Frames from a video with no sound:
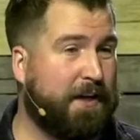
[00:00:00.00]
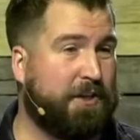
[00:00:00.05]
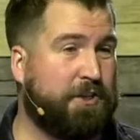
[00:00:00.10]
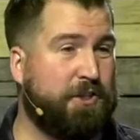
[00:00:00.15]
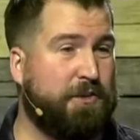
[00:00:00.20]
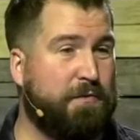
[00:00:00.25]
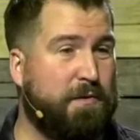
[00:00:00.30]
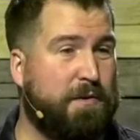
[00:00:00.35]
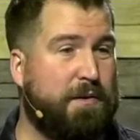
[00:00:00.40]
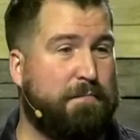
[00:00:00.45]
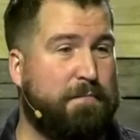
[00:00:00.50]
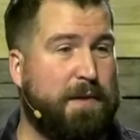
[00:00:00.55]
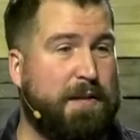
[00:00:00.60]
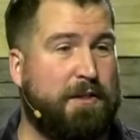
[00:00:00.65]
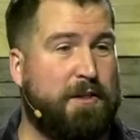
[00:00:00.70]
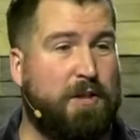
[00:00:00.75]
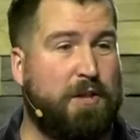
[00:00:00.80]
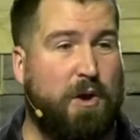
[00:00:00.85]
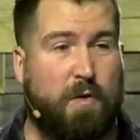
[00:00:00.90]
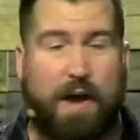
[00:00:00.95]
She would have
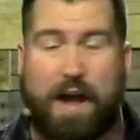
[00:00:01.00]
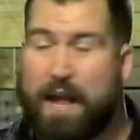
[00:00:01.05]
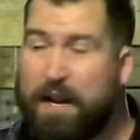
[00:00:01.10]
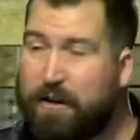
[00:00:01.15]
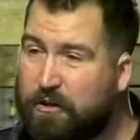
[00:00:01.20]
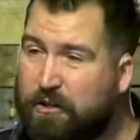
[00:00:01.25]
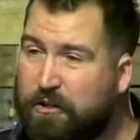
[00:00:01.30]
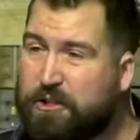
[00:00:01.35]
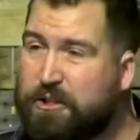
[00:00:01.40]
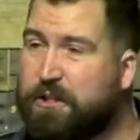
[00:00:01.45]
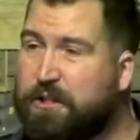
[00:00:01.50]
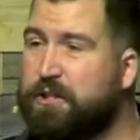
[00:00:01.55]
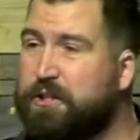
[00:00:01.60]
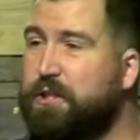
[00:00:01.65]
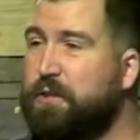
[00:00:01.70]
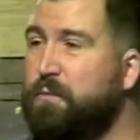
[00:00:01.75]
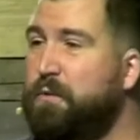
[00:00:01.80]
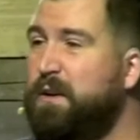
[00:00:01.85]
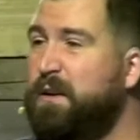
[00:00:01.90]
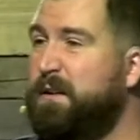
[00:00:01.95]
been low energy.
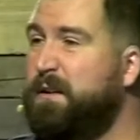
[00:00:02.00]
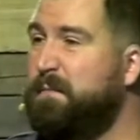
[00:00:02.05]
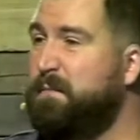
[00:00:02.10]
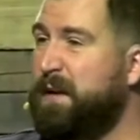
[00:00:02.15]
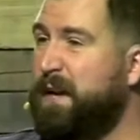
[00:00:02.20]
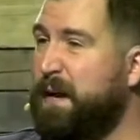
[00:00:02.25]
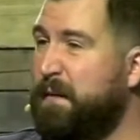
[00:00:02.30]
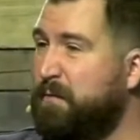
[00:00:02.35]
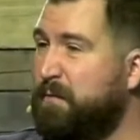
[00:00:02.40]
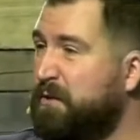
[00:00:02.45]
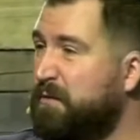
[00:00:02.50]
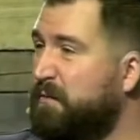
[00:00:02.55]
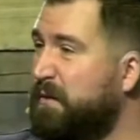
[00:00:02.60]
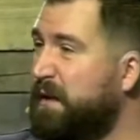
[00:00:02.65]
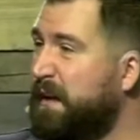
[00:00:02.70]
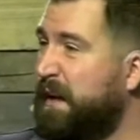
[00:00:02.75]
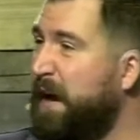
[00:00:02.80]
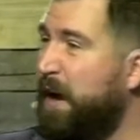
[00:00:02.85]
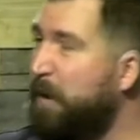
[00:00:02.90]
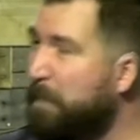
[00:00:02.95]
She wouldn't have been able to
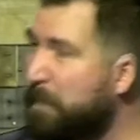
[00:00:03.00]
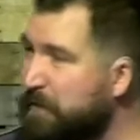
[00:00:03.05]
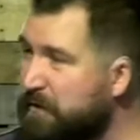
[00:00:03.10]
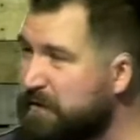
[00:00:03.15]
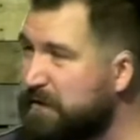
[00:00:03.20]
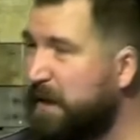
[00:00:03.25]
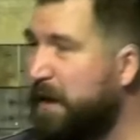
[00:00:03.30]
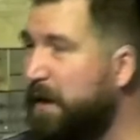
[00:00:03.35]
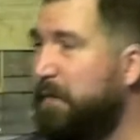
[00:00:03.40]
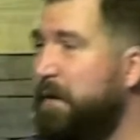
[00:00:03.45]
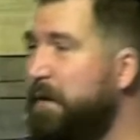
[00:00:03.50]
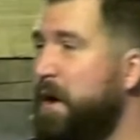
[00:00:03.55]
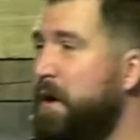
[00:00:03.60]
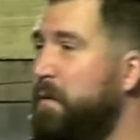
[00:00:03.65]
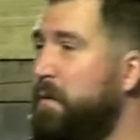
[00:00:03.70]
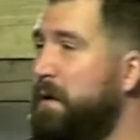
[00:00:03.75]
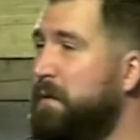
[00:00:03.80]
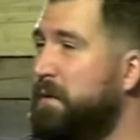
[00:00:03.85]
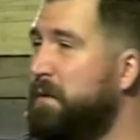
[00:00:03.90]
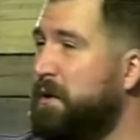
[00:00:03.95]
really help herself.
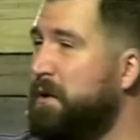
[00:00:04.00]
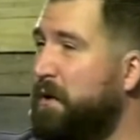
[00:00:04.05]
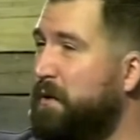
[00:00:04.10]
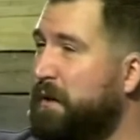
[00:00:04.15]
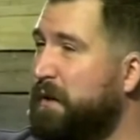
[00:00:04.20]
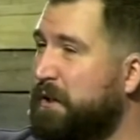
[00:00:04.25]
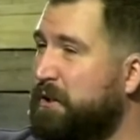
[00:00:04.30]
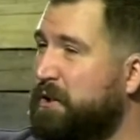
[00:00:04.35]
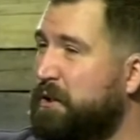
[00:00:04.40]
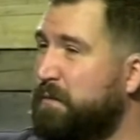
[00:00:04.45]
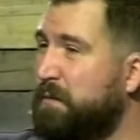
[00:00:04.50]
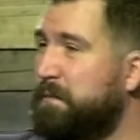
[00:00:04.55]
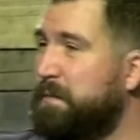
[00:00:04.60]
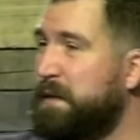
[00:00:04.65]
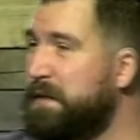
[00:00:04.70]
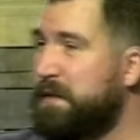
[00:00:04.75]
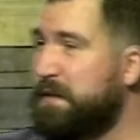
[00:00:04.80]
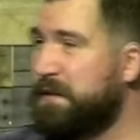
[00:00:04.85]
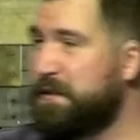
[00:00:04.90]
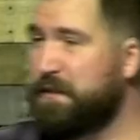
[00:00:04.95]
We would know that she would be
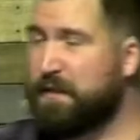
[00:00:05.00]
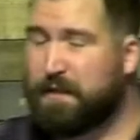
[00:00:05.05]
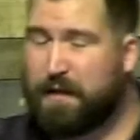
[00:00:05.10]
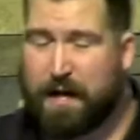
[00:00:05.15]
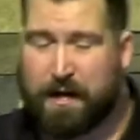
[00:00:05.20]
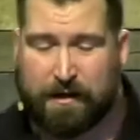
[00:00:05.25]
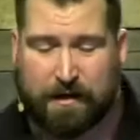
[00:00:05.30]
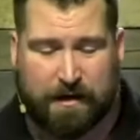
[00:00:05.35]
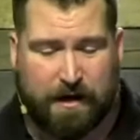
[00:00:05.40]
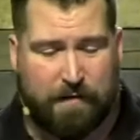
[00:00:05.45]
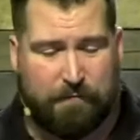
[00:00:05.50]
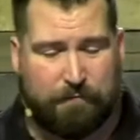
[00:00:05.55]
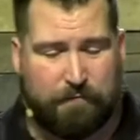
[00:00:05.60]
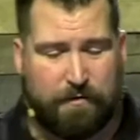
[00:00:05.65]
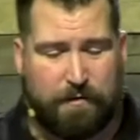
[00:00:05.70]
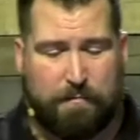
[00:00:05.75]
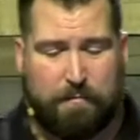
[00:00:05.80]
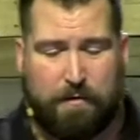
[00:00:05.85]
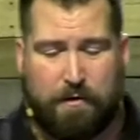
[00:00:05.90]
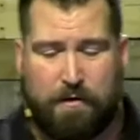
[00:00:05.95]
dis-
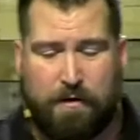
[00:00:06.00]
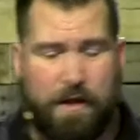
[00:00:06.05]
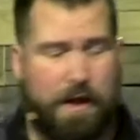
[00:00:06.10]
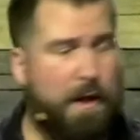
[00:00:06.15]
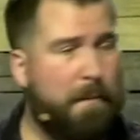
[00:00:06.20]
uncomfortable.